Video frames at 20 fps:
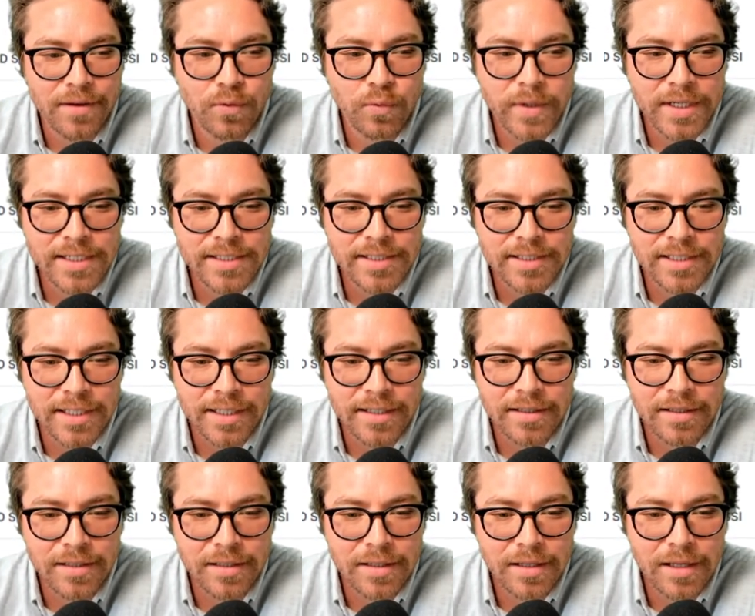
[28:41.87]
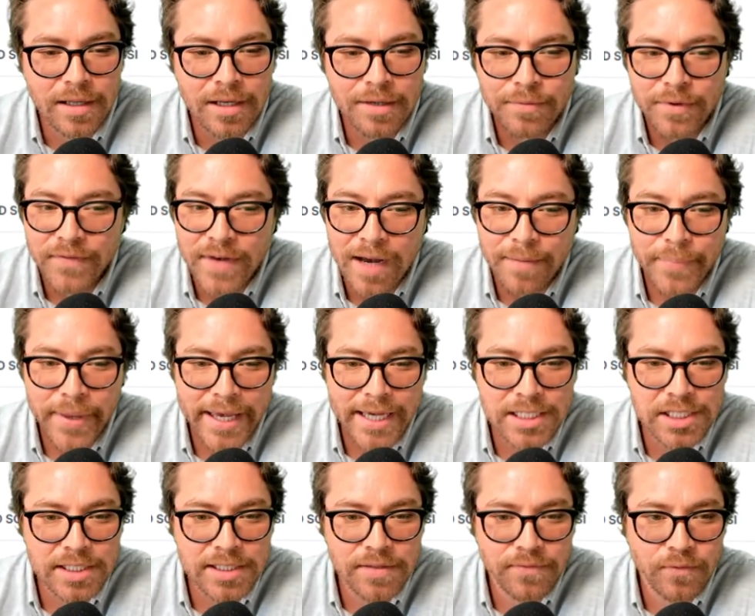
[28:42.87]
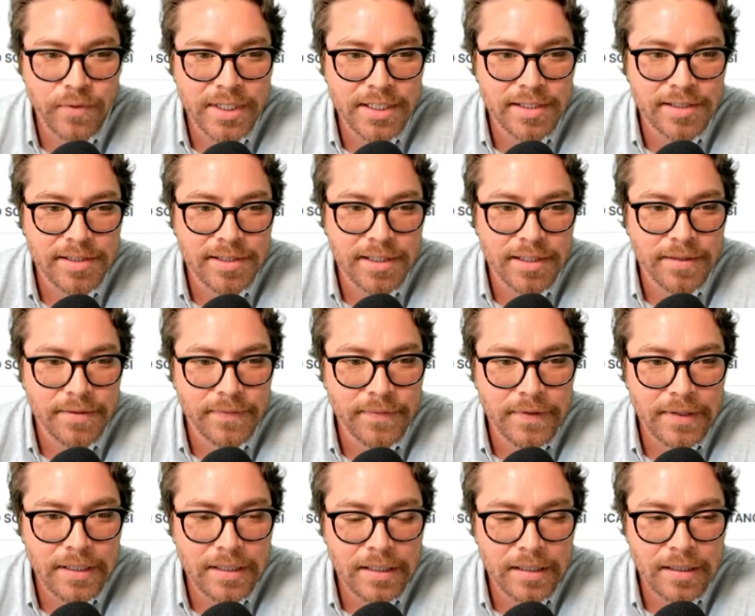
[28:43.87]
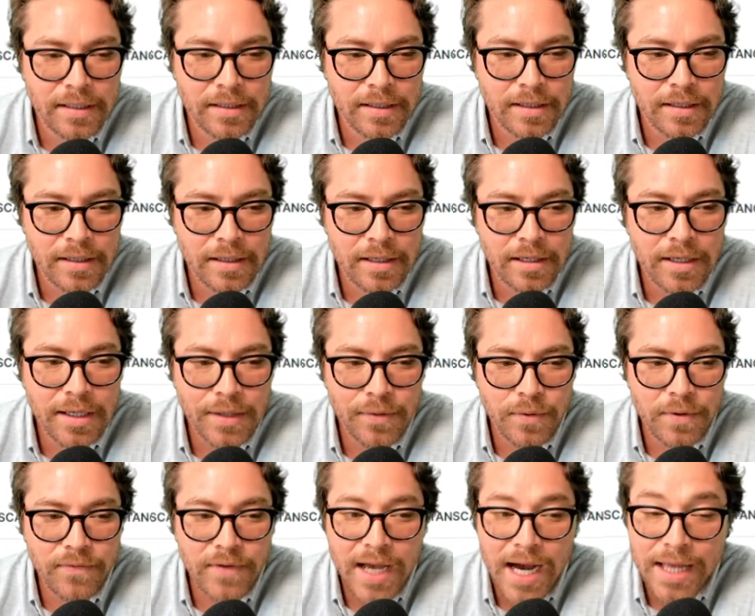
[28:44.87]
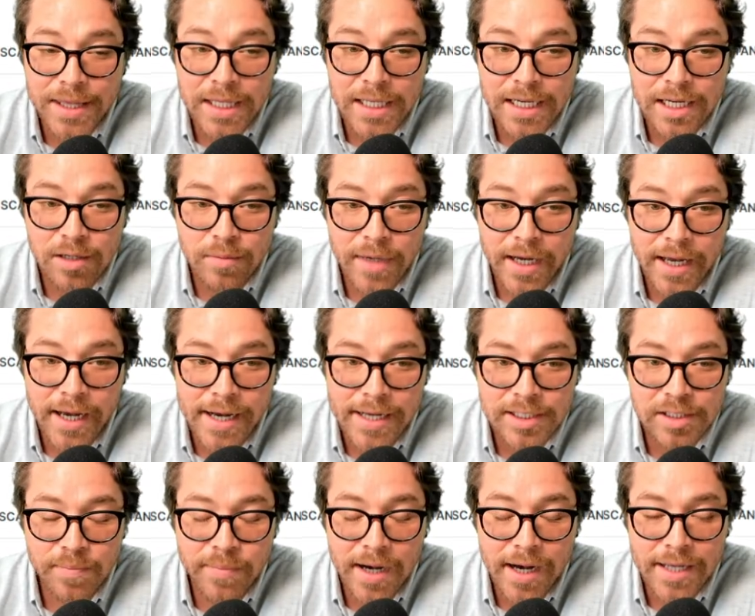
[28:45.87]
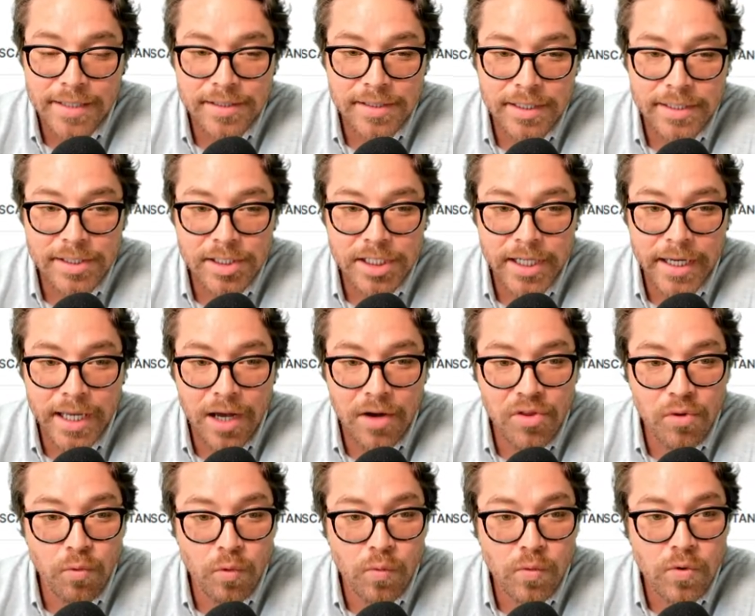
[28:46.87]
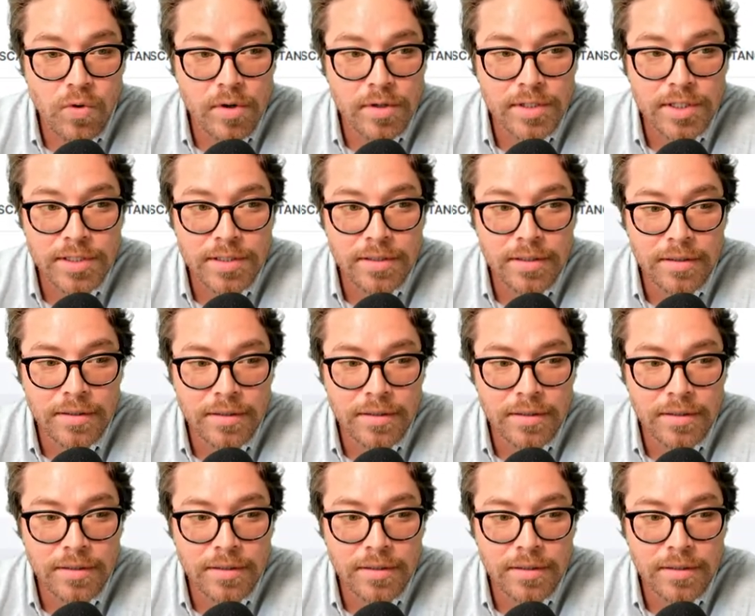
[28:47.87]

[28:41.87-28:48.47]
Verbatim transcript: the witnessing. We've got pages of witnessing. We've got the nearby hotspots. Let's check out the rewards.